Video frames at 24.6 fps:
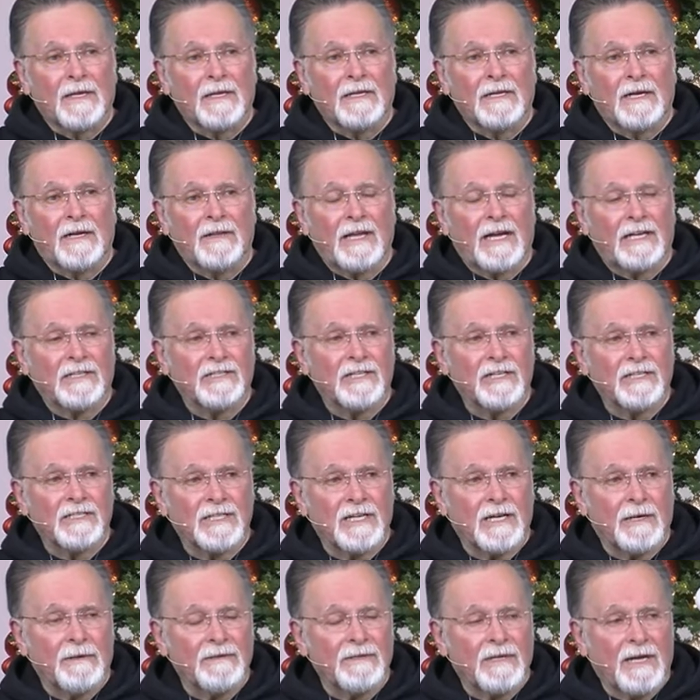Now, that's just
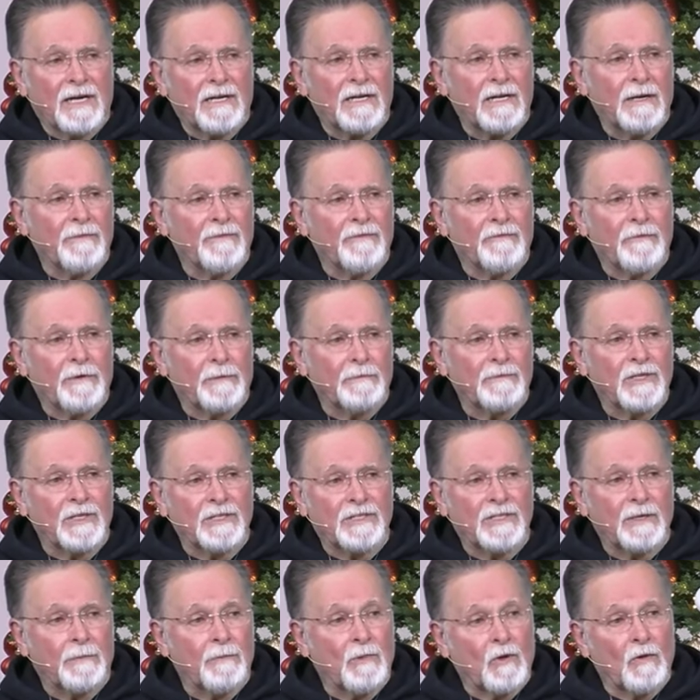com- not coming from
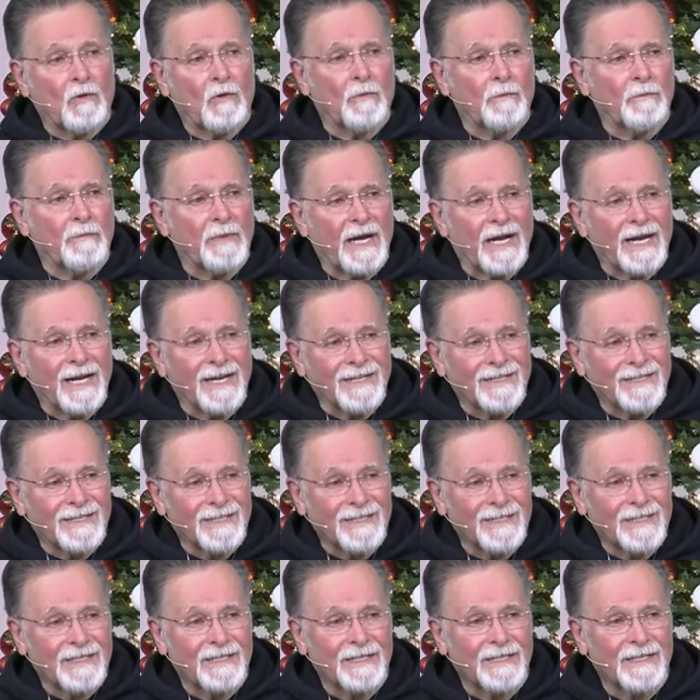just some old man.
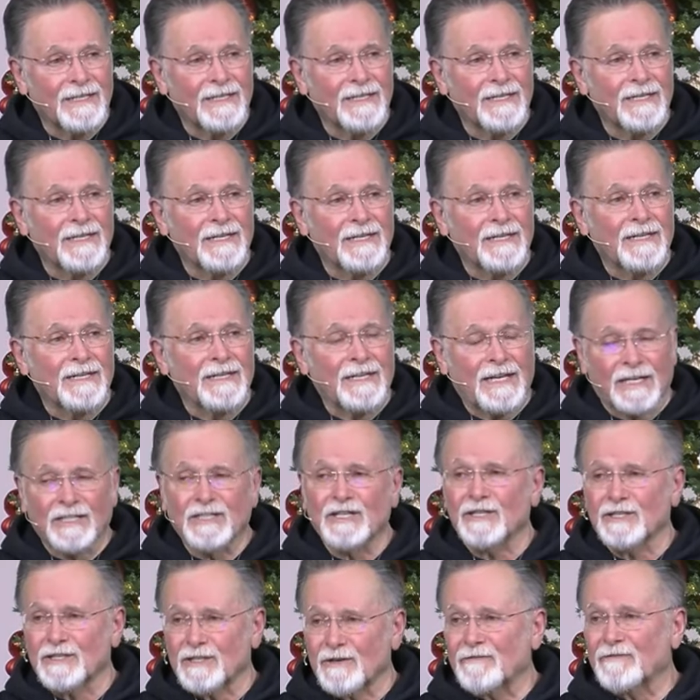That's
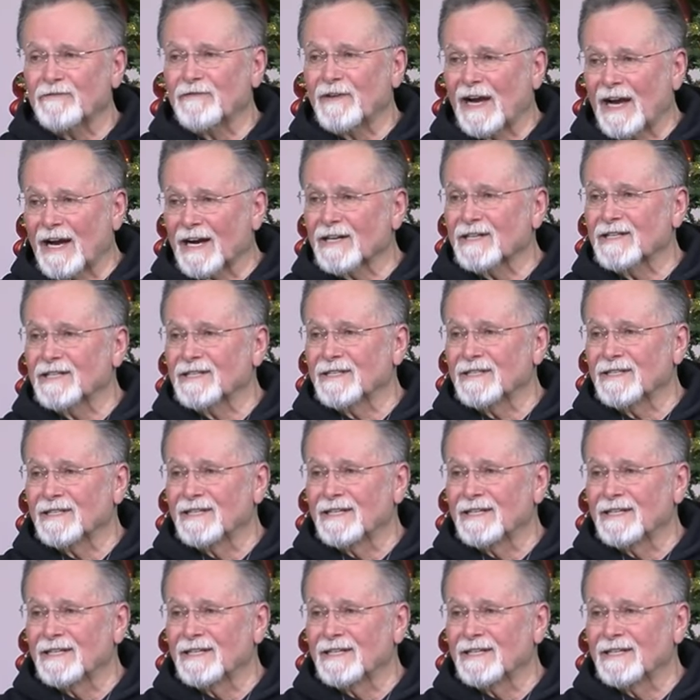just a fact.